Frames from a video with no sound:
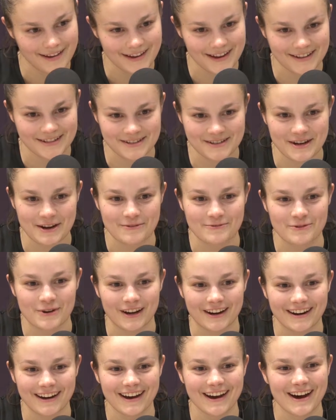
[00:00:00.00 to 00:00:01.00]
That's a tough
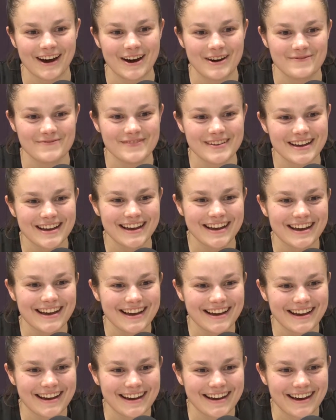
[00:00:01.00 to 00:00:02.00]
one.
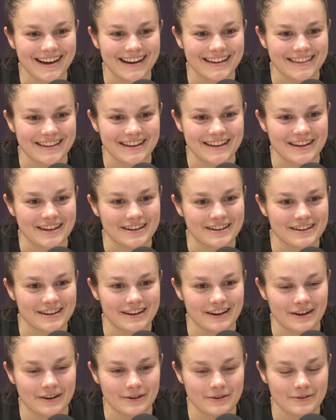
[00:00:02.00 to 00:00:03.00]
I think it,
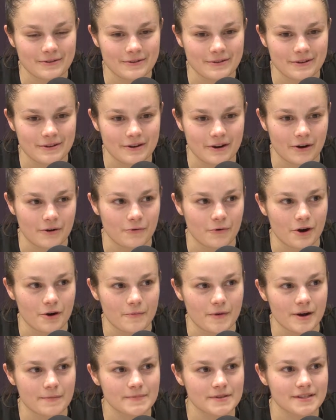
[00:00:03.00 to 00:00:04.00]
you know, our
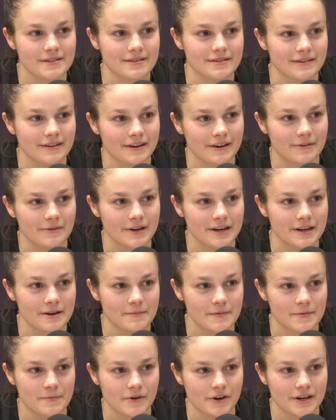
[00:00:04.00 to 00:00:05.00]
warm-ups, you know, we need
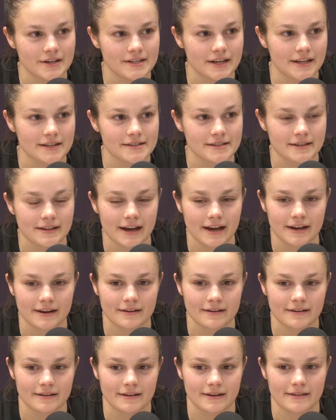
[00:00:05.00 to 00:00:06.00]
to be more intense in
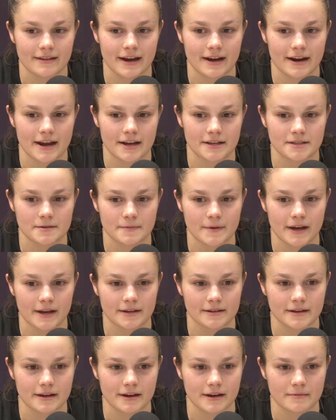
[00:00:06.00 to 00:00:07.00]
that
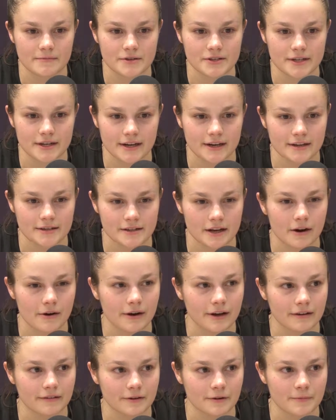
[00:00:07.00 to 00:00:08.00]
aspect, just to get us
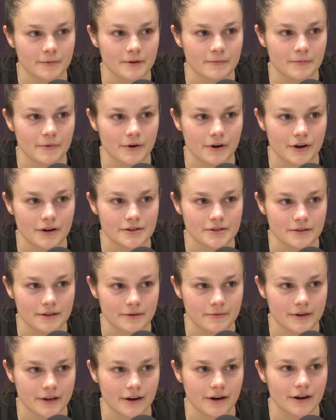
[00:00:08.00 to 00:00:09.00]
going a little bit more so
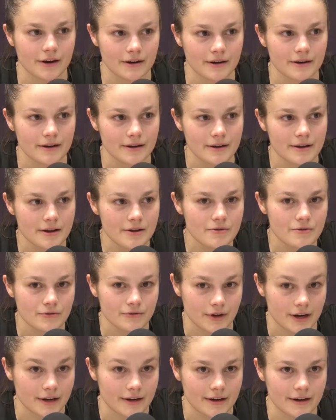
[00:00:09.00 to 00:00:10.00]
that we are
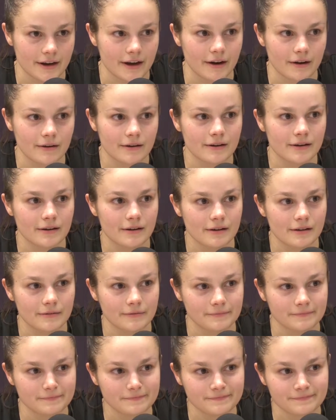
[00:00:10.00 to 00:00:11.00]
ready to
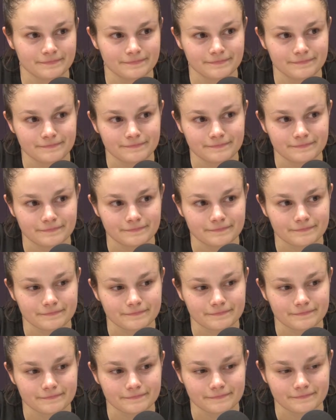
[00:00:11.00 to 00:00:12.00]

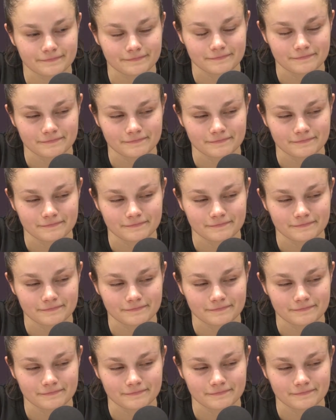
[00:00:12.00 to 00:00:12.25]
go.